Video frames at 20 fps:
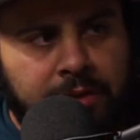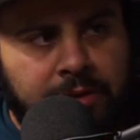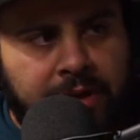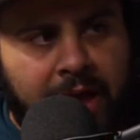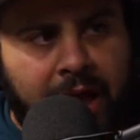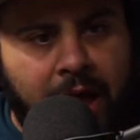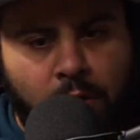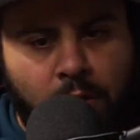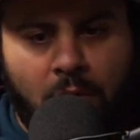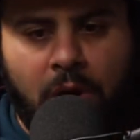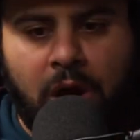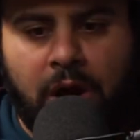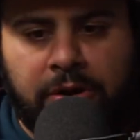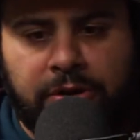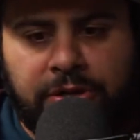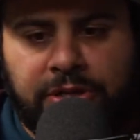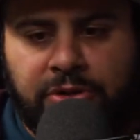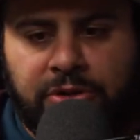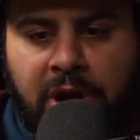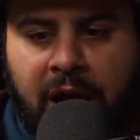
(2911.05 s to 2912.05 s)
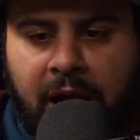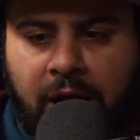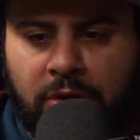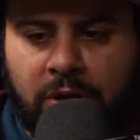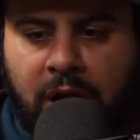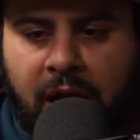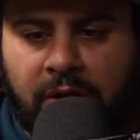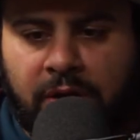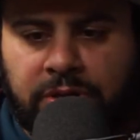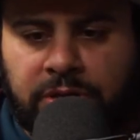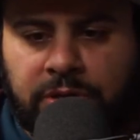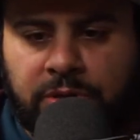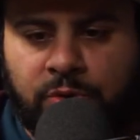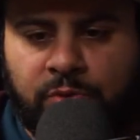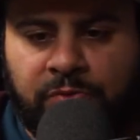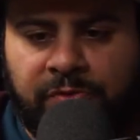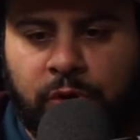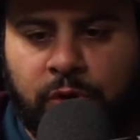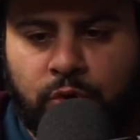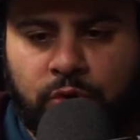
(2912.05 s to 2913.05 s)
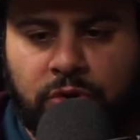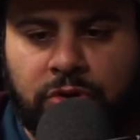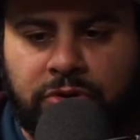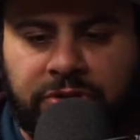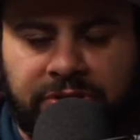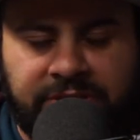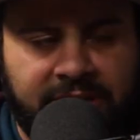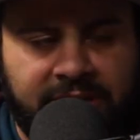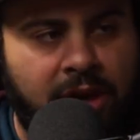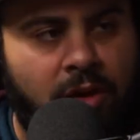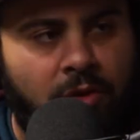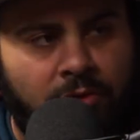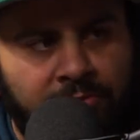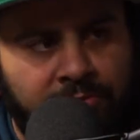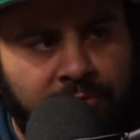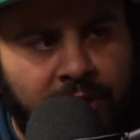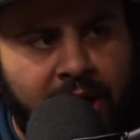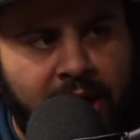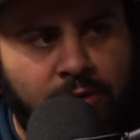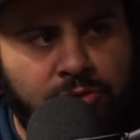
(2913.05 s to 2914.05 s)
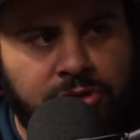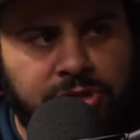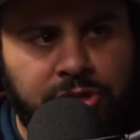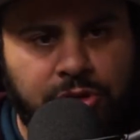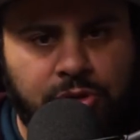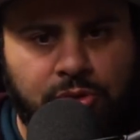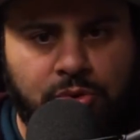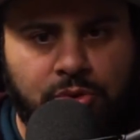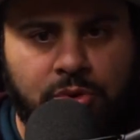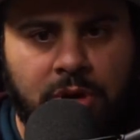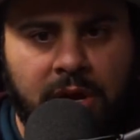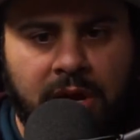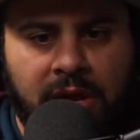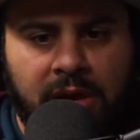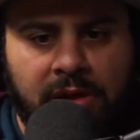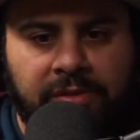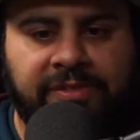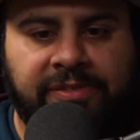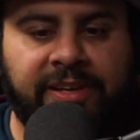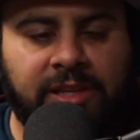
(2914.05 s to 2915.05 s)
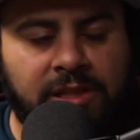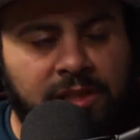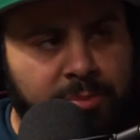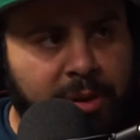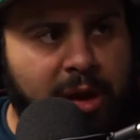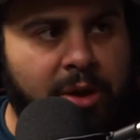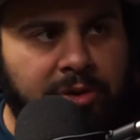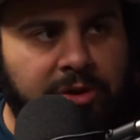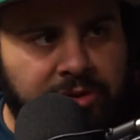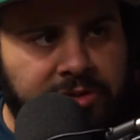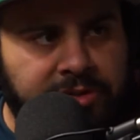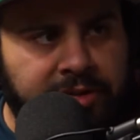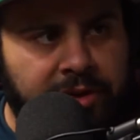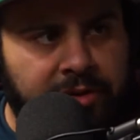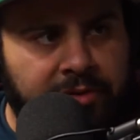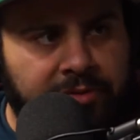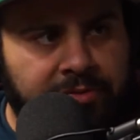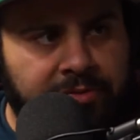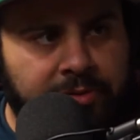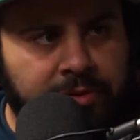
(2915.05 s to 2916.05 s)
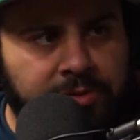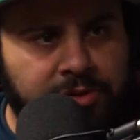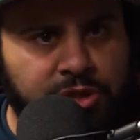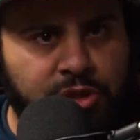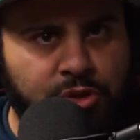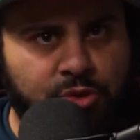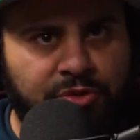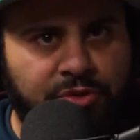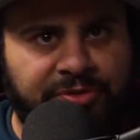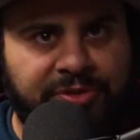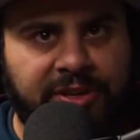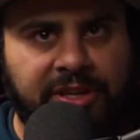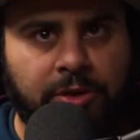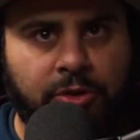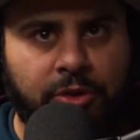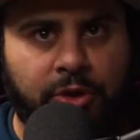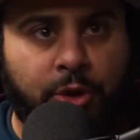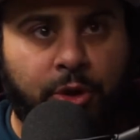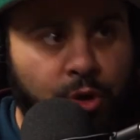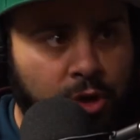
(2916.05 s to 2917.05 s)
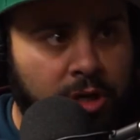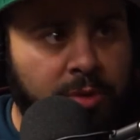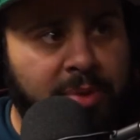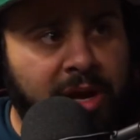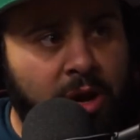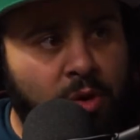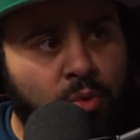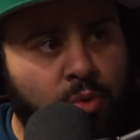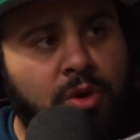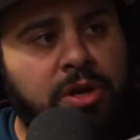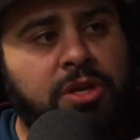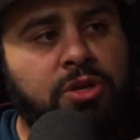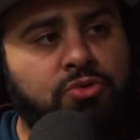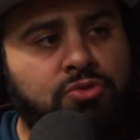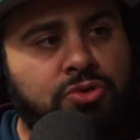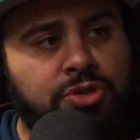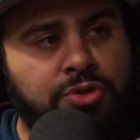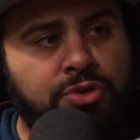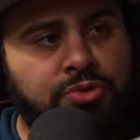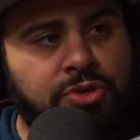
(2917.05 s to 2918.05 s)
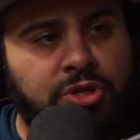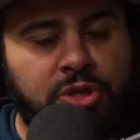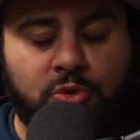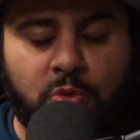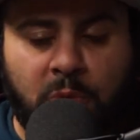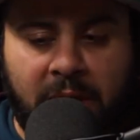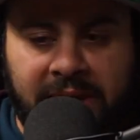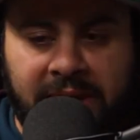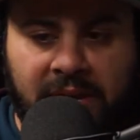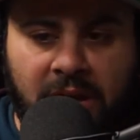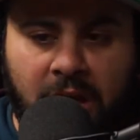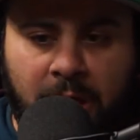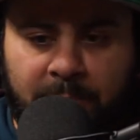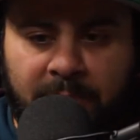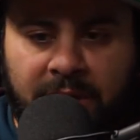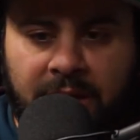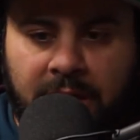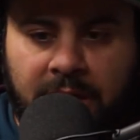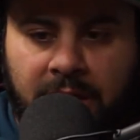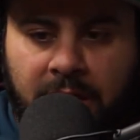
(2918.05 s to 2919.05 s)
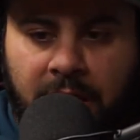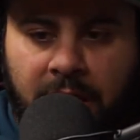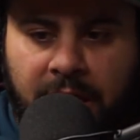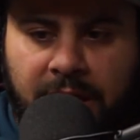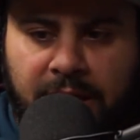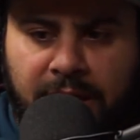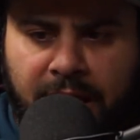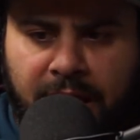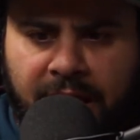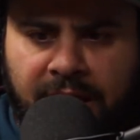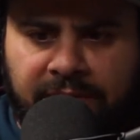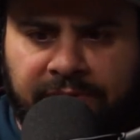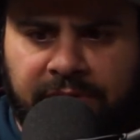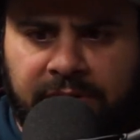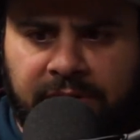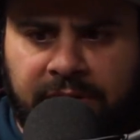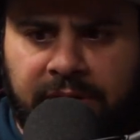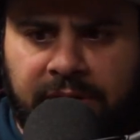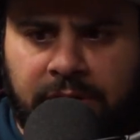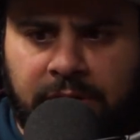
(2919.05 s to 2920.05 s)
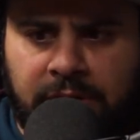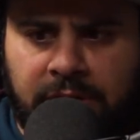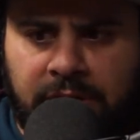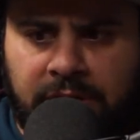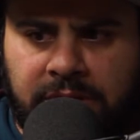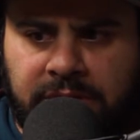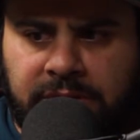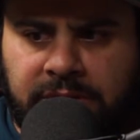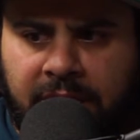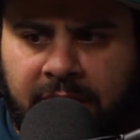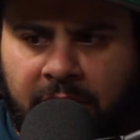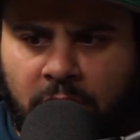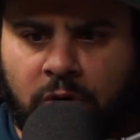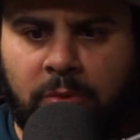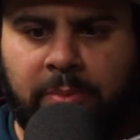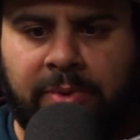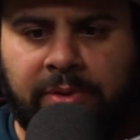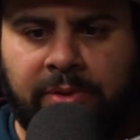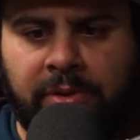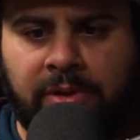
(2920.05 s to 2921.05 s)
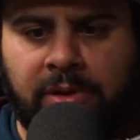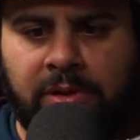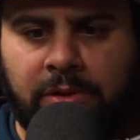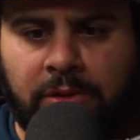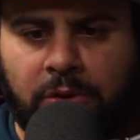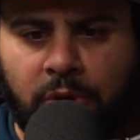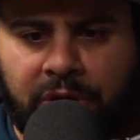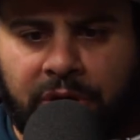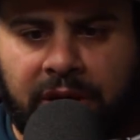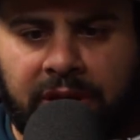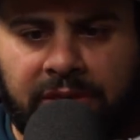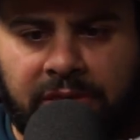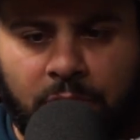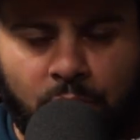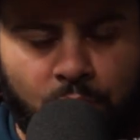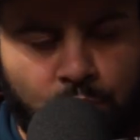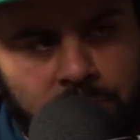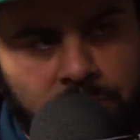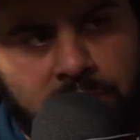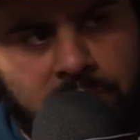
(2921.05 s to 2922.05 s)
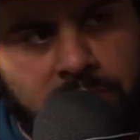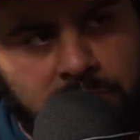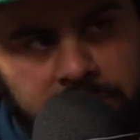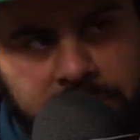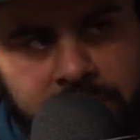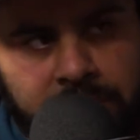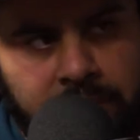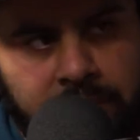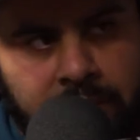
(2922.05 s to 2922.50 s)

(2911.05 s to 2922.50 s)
How do you view yourself? How do you feel about yourself? Do you feel good about what you do? Do you wake up and have a terrible look at the world?